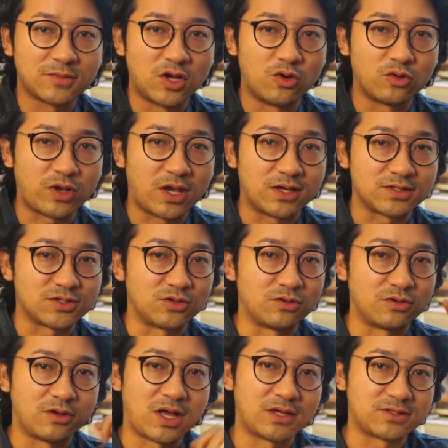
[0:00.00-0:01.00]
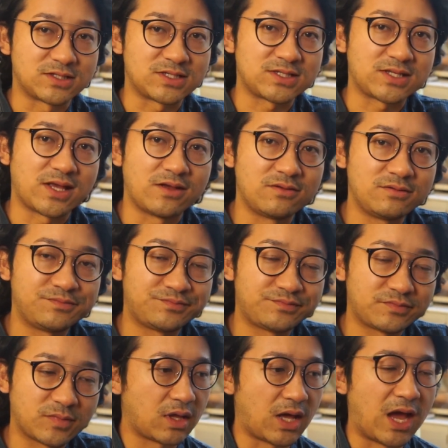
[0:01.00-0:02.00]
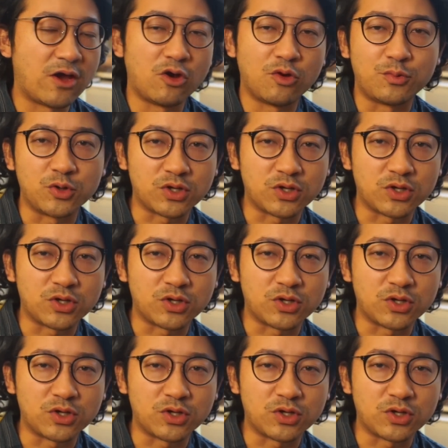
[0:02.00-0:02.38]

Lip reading: Okay, so how does it sound? I hope